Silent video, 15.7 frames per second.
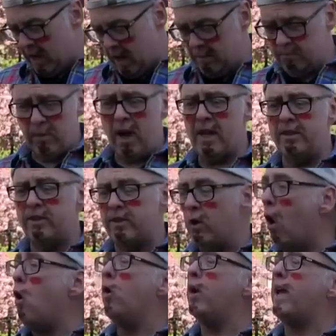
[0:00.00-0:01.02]
And Brian says,
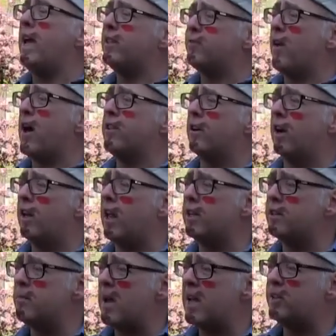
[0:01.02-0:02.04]
Oh, yes, Father, I
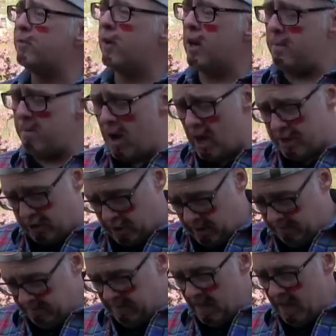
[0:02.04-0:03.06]
like the Mass very much.
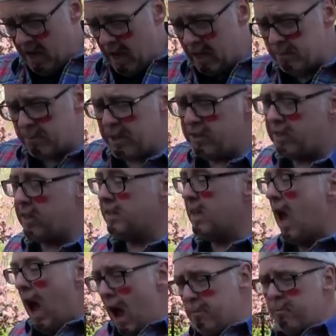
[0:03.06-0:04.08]
And the priest says,
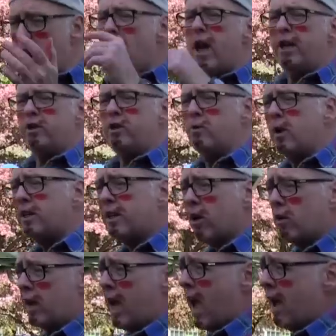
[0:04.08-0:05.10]
And Brian, you want to
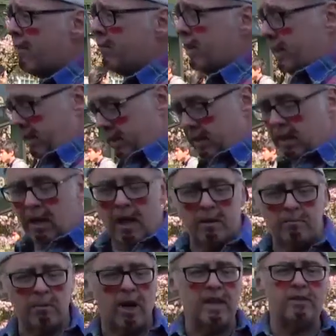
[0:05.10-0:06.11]
go to heaven?
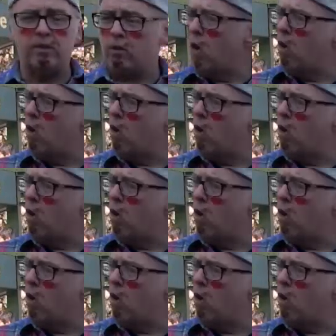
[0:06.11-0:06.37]
And Brian says,